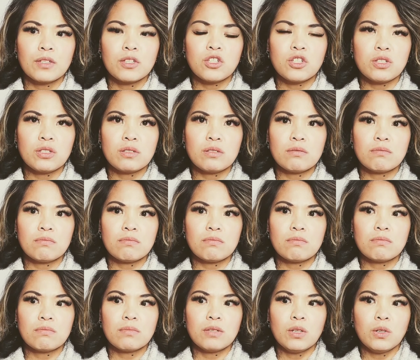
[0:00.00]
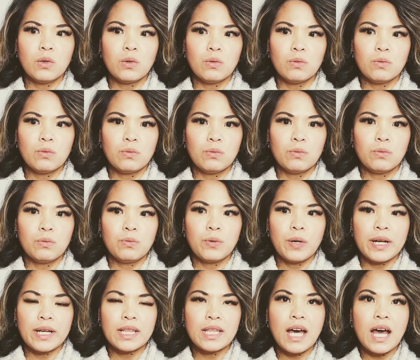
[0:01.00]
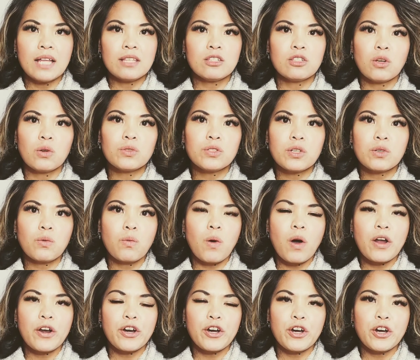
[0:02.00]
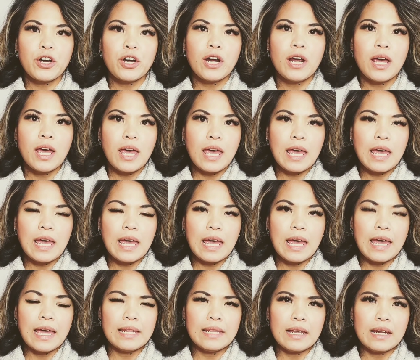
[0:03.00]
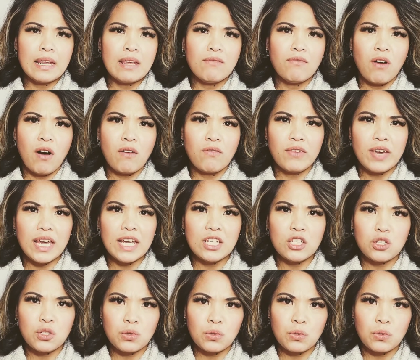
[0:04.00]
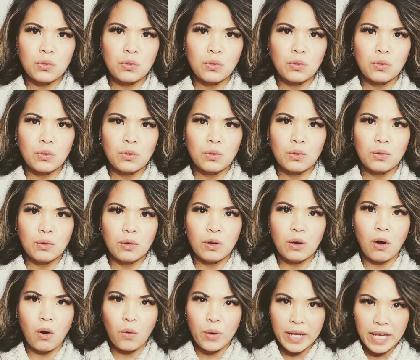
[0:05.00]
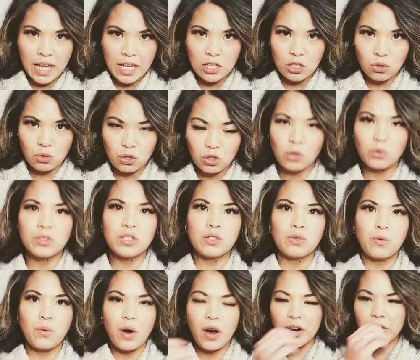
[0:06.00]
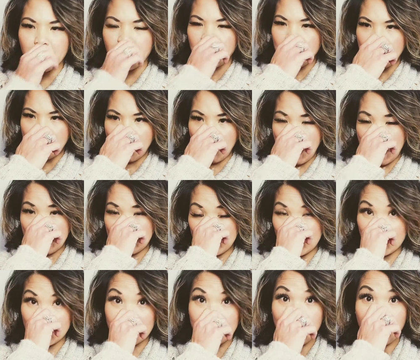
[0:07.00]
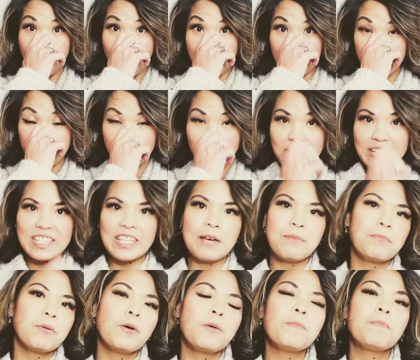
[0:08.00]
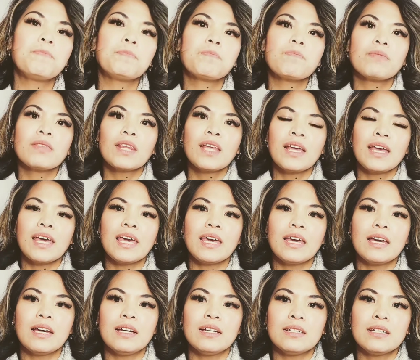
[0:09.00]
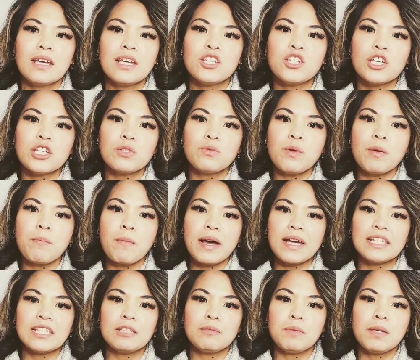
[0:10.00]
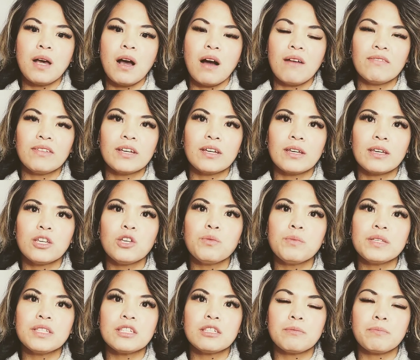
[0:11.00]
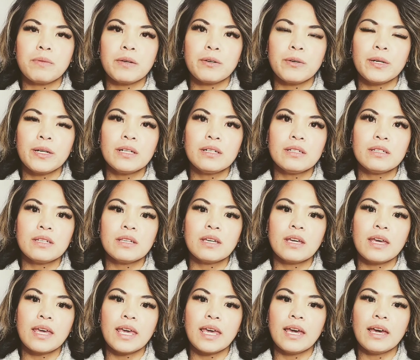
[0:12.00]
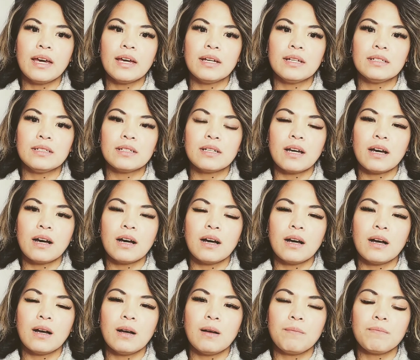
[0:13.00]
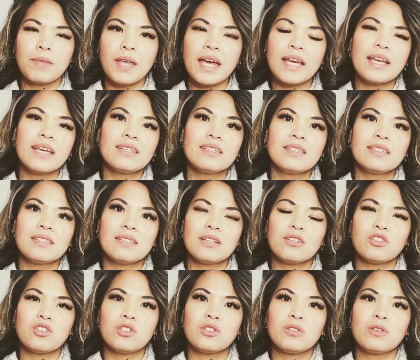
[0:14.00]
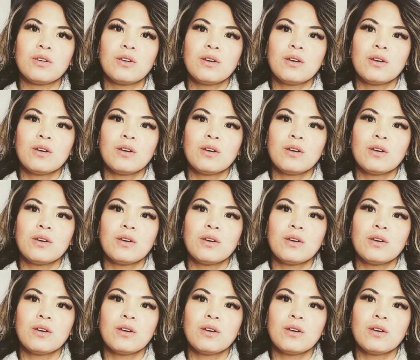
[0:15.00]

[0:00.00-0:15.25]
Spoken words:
just regular unsalted water and then evolve into going into salted water, like seawater for example. And it just reminds me of the human spirit. And I guess there's